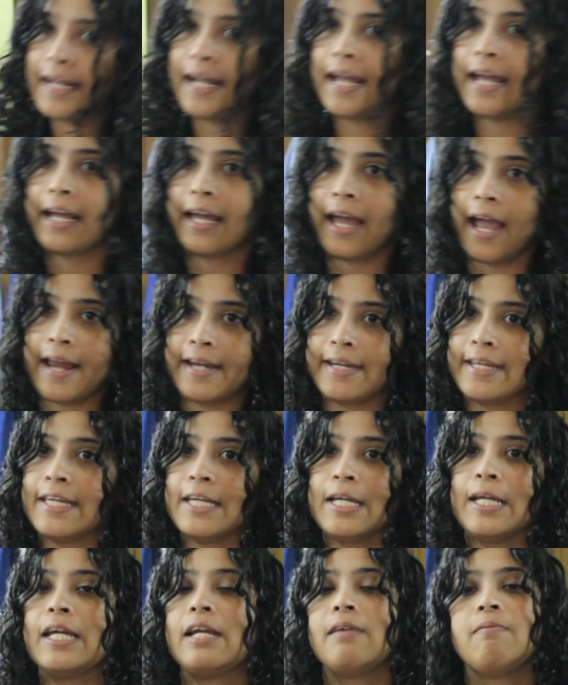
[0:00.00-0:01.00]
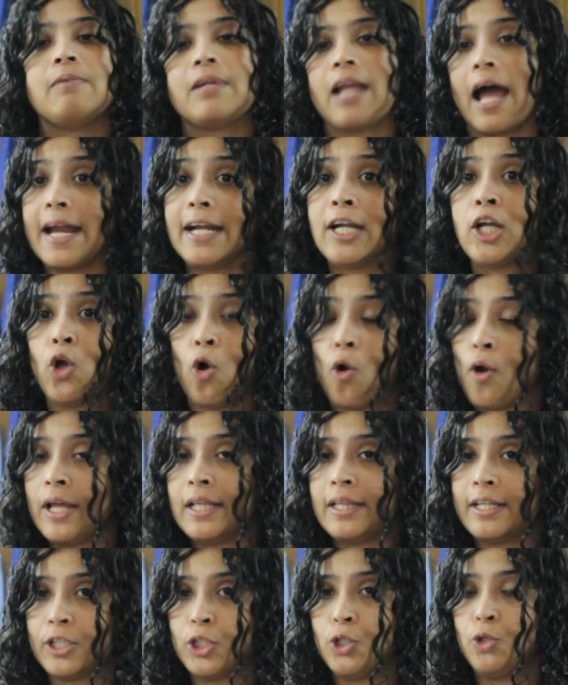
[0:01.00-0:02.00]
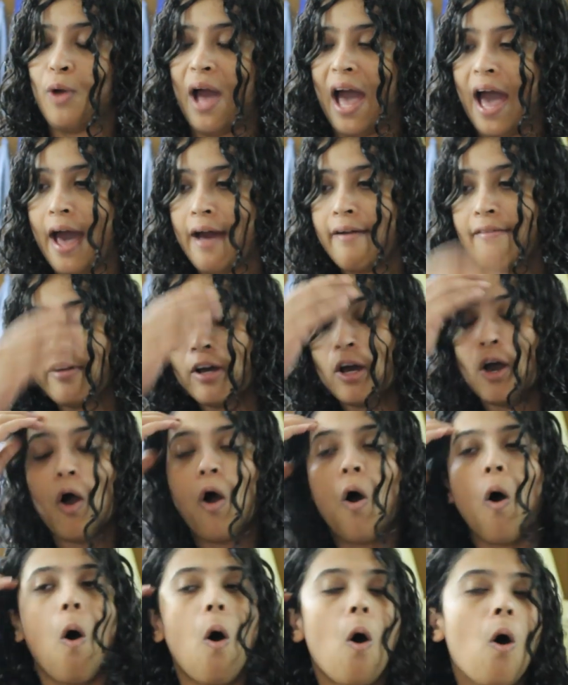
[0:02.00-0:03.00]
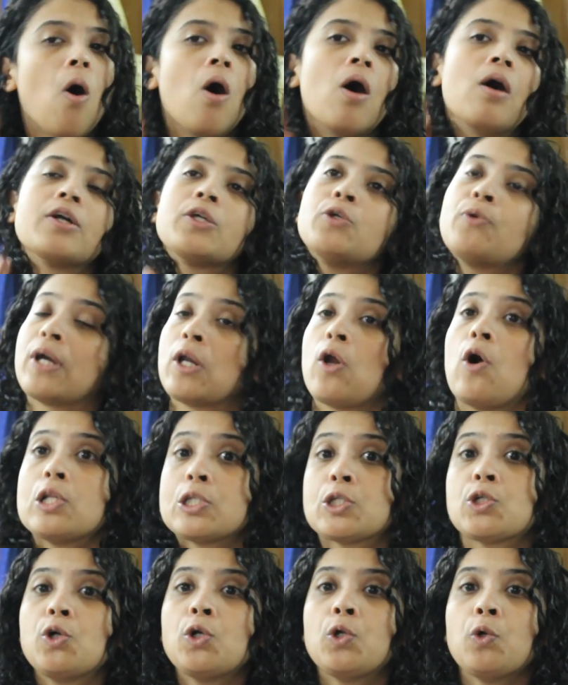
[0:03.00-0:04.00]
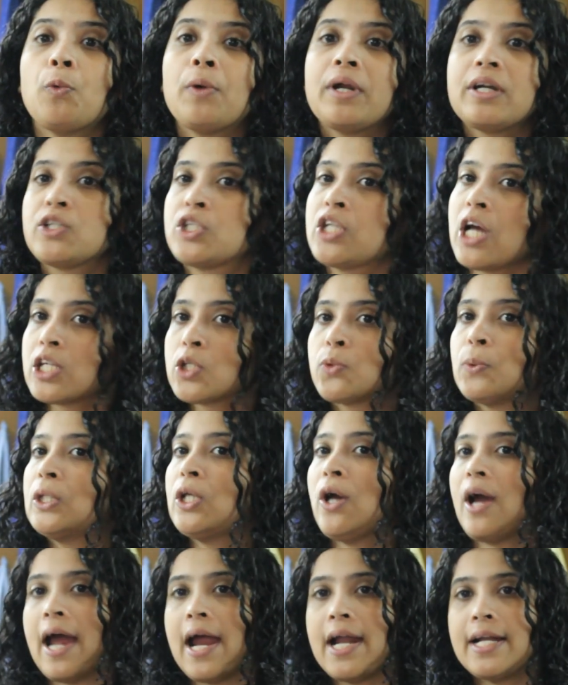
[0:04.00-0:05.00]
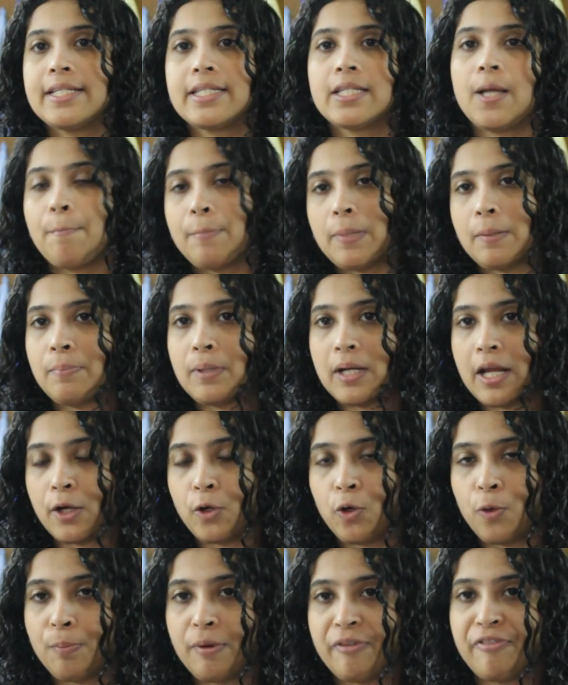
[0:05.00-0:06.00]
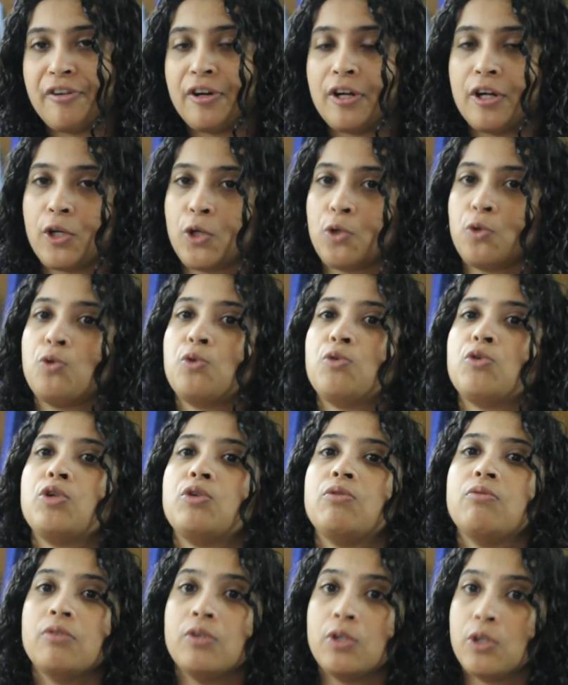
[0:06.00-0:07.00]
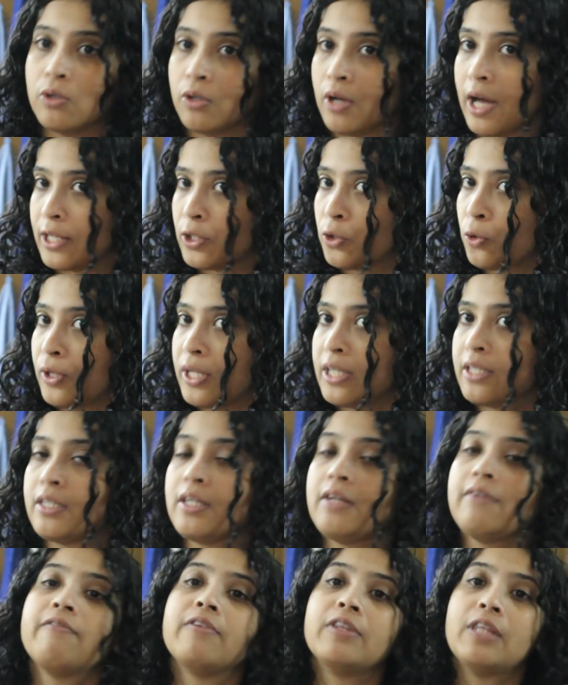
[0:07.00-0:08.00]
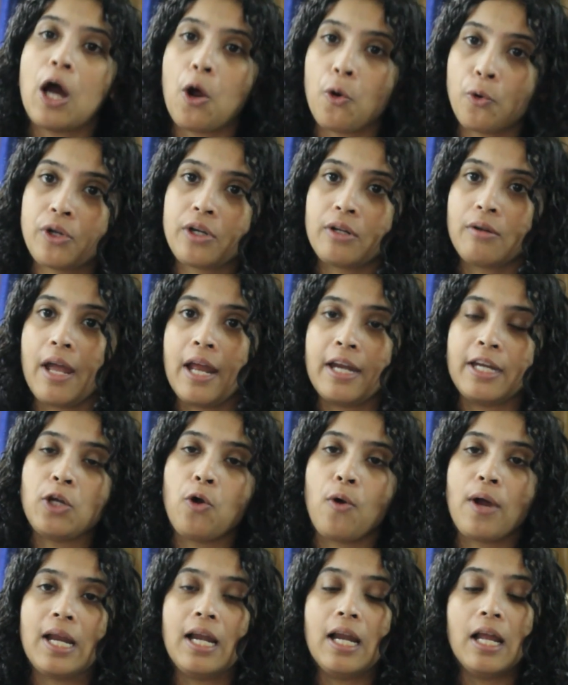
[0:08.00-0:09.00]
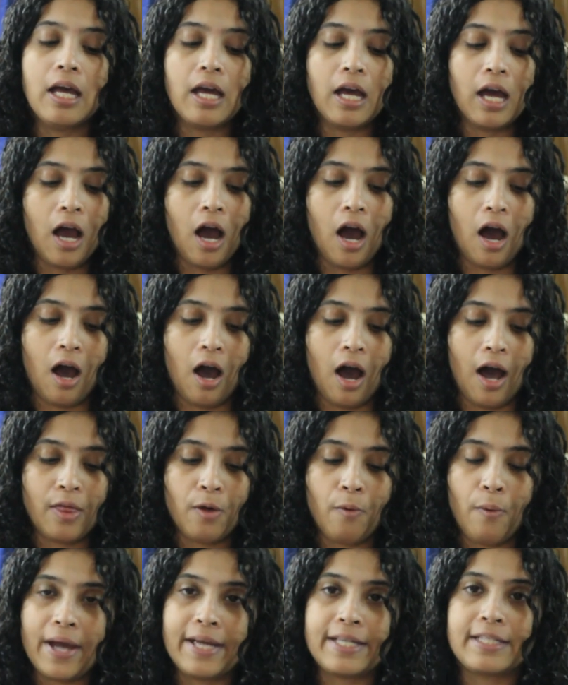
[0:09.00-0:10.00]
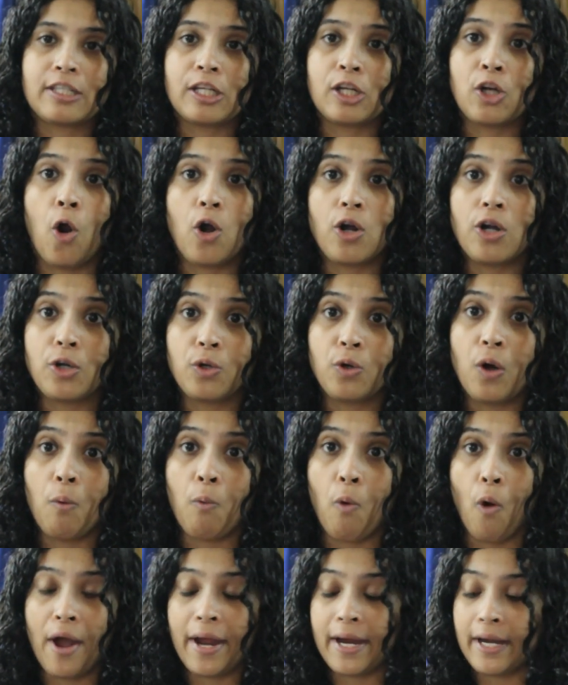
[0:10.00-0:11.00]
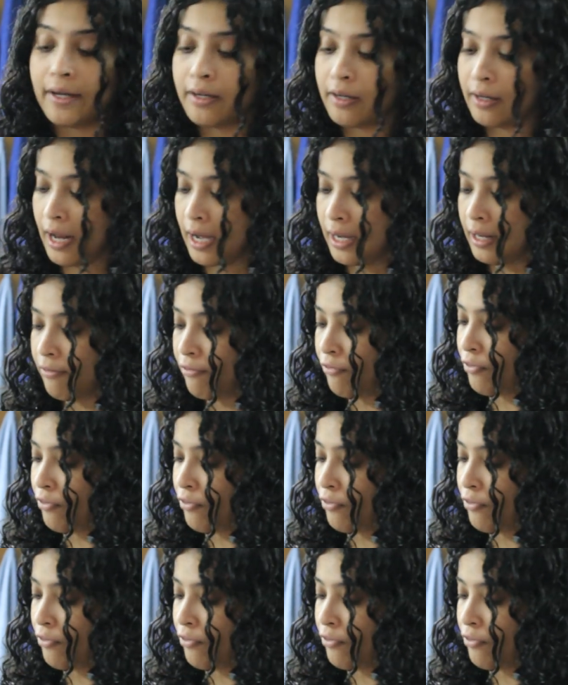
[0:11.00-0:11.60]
take any light oil that you have, or you can also do it just with your hand. Some people I know prefer to do SOTC without any oil. Otherwise, in order to avoid any